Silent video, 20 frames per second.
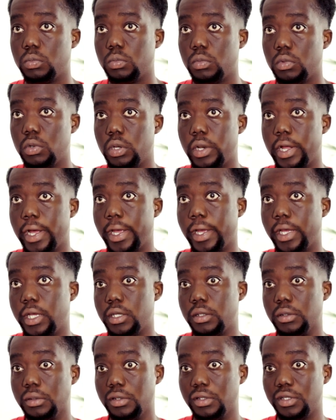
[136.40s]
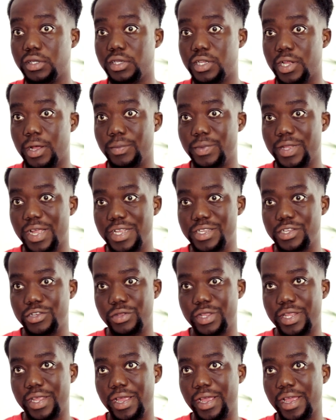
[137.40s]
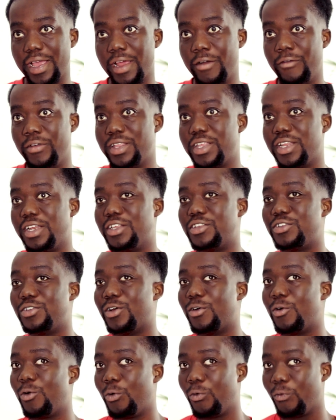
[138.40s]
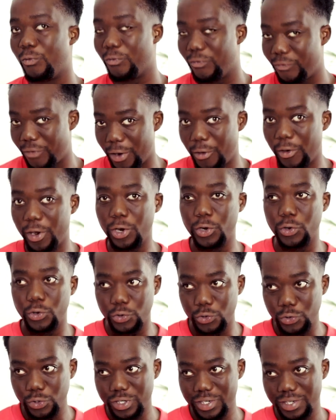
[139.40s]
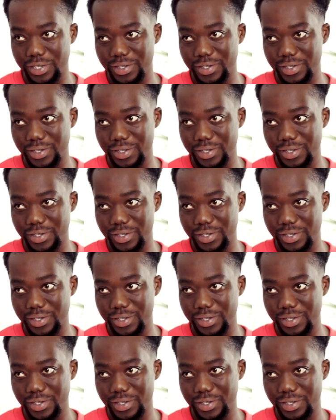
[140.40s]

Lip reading: Like, sometimes you think everything is not very good.